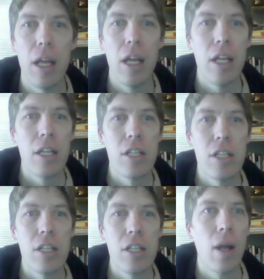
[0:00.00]

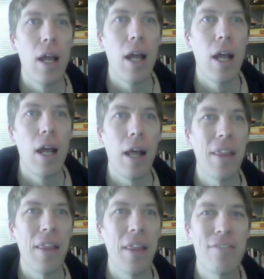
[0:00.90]
So
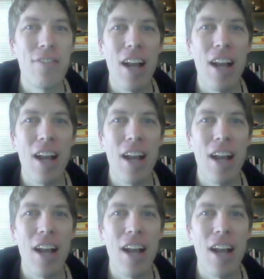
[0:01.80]
that's it for now.